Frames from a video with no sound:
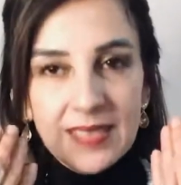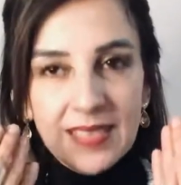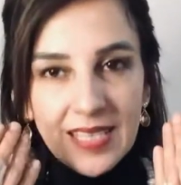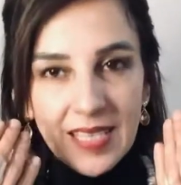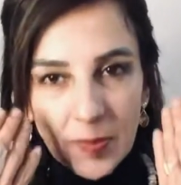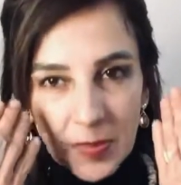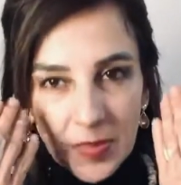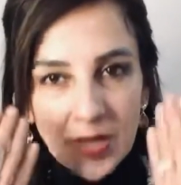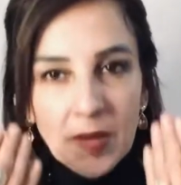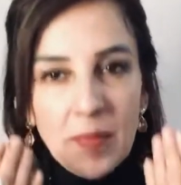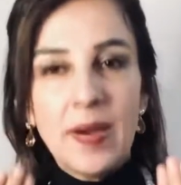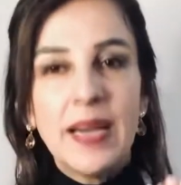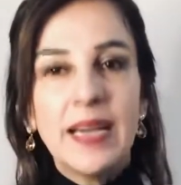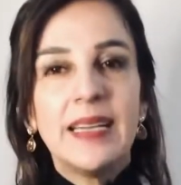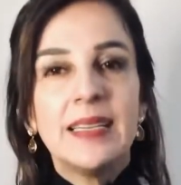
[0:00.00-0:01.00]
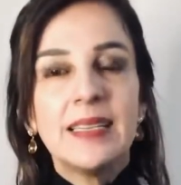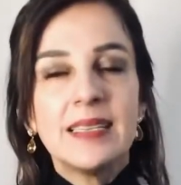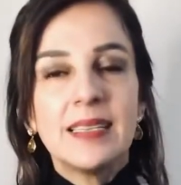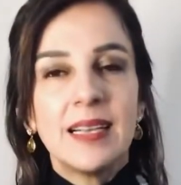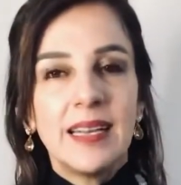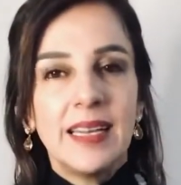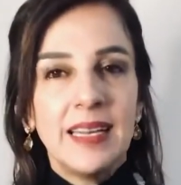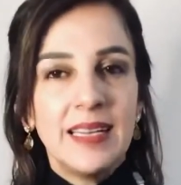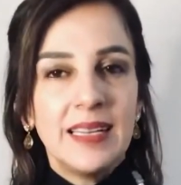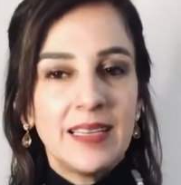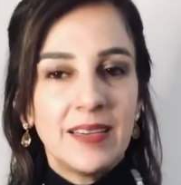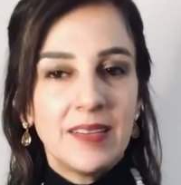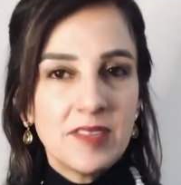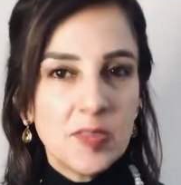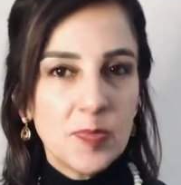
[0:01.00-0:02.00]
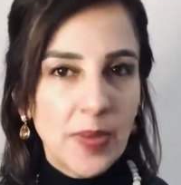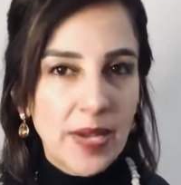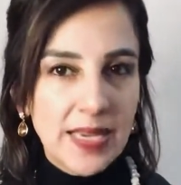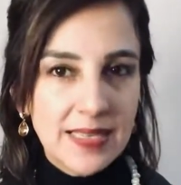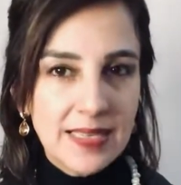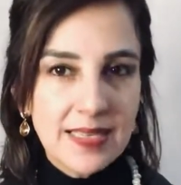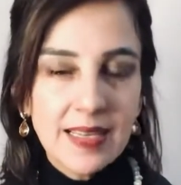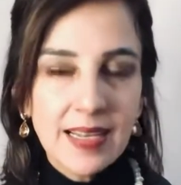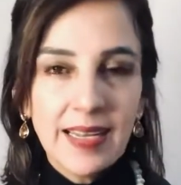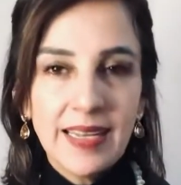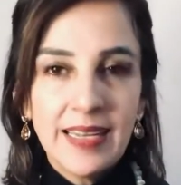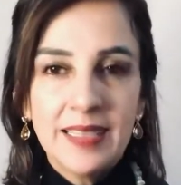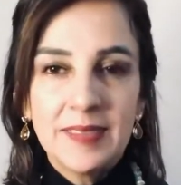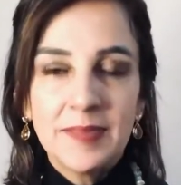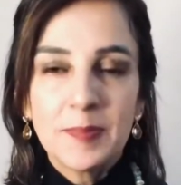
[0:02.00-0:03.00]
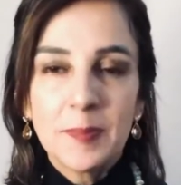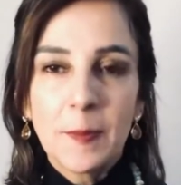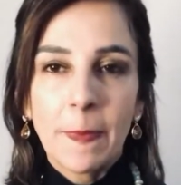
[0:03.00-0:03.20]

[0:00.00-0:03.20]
keeping our minds clean, our spaces clean,